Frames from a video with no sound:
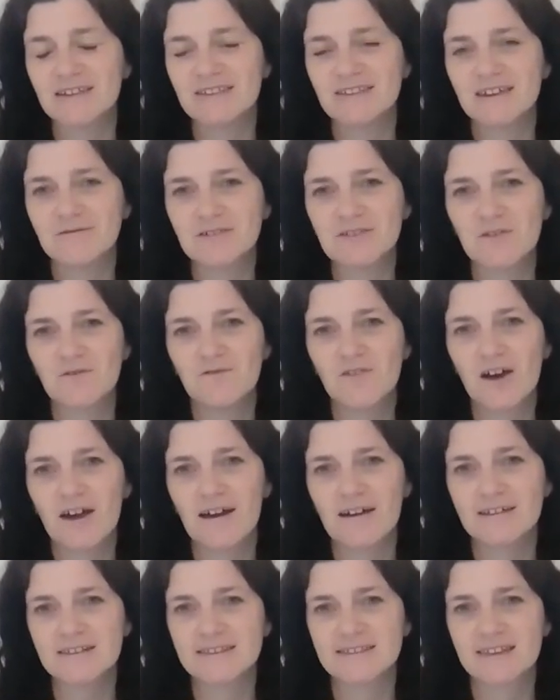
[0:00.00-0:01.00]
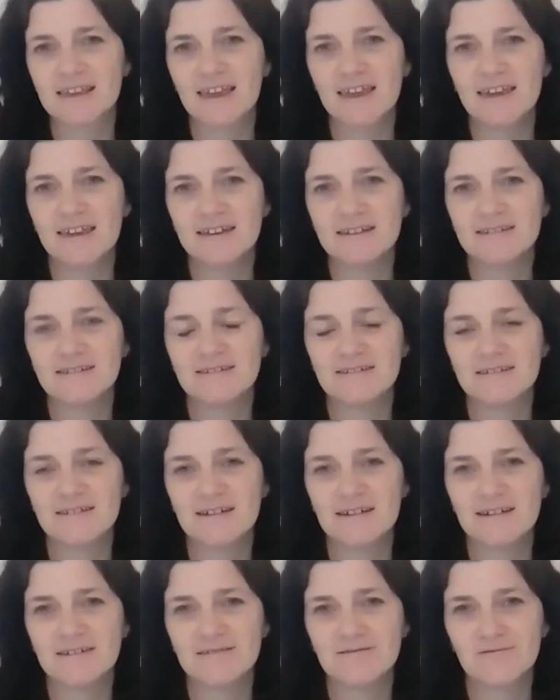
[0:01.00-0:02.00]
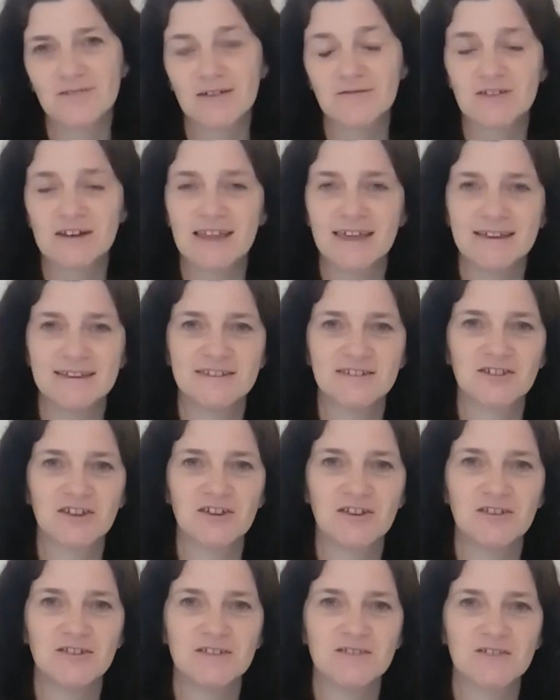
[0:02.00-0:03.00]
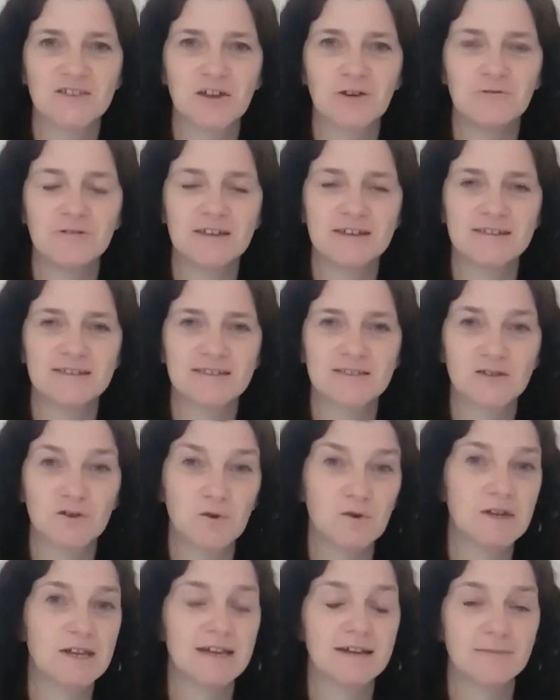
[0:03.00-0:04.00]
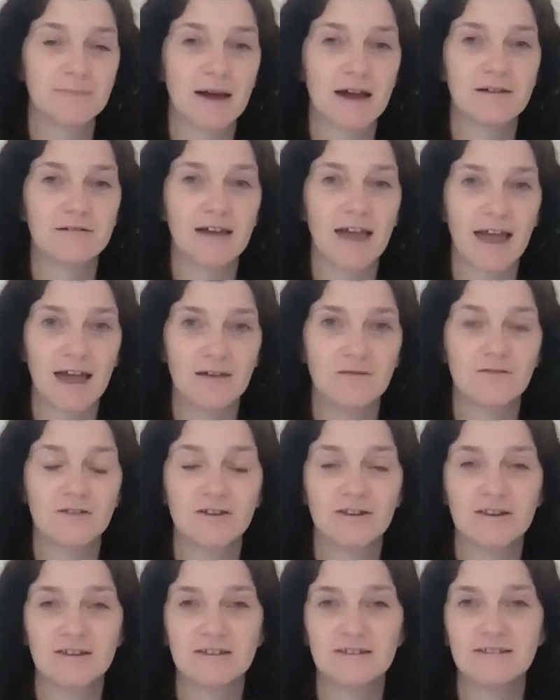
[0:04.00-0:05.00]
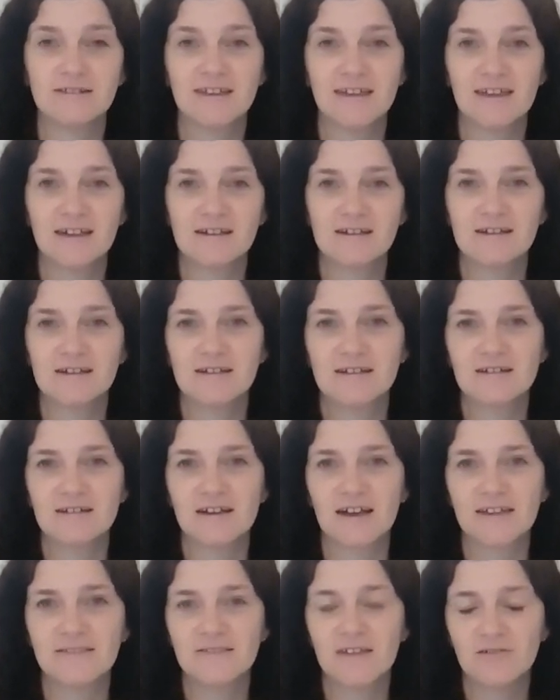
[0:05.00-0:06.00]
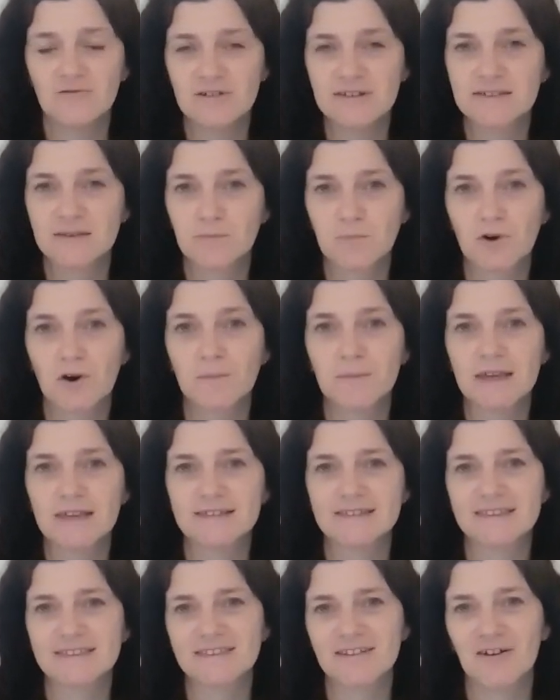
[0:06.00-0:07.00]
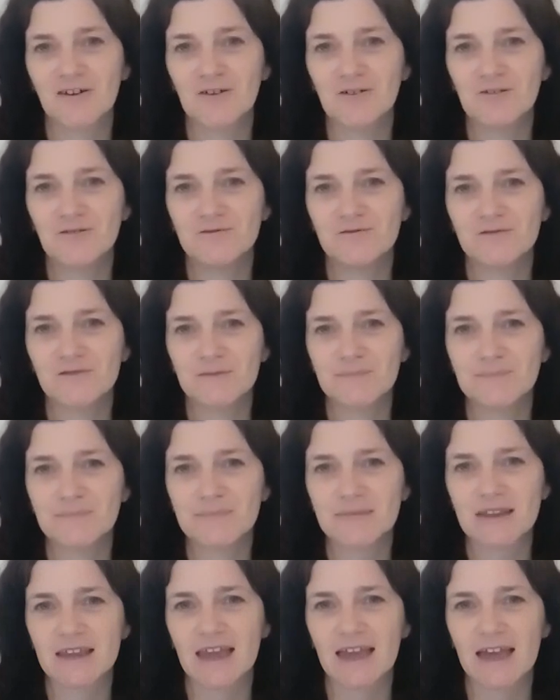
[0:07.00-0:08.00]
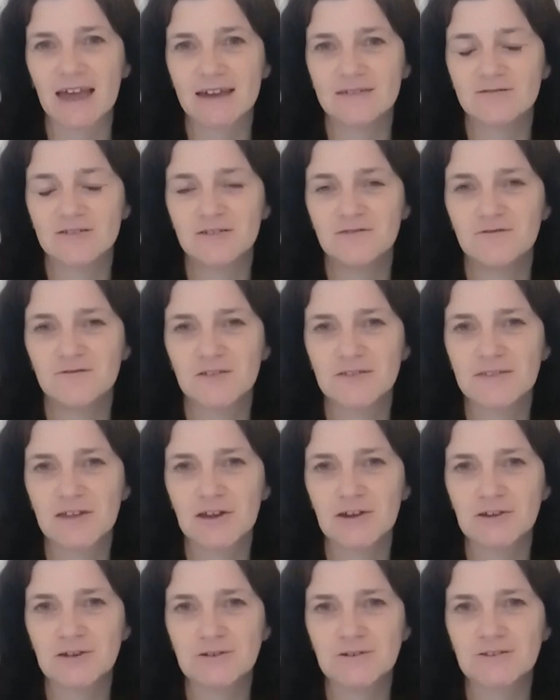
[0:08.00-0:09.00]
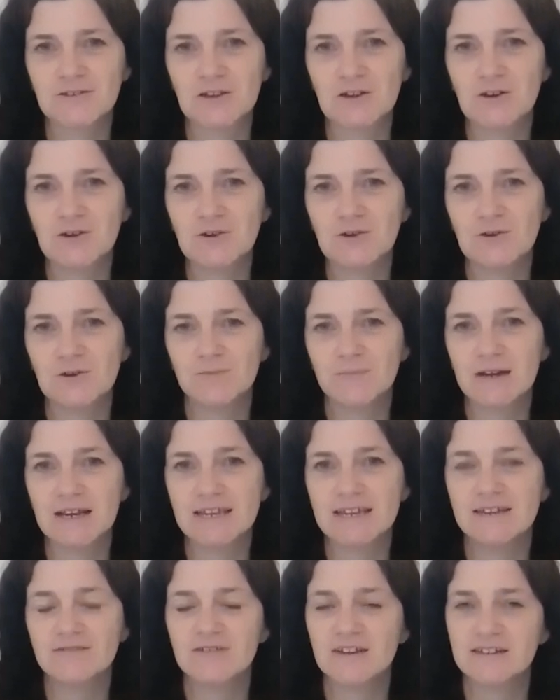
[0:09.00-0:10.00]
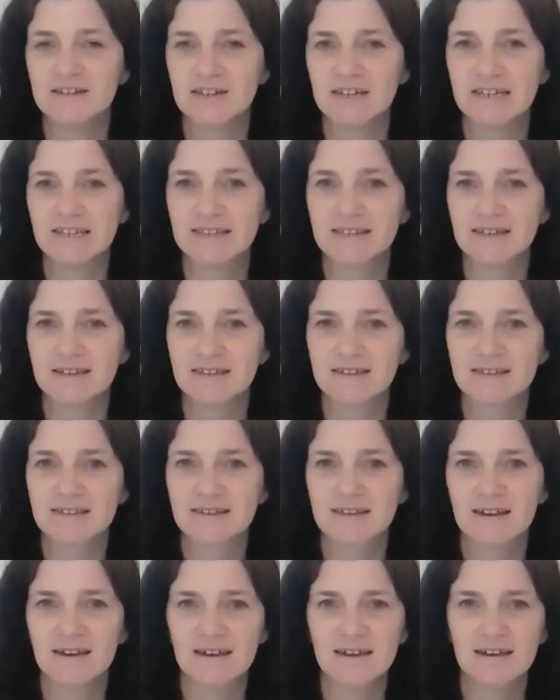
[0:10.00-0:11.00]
there was a verse in Revelation, so it's talking about heaven, and there is a promise of heaven for those who believe in Jesus.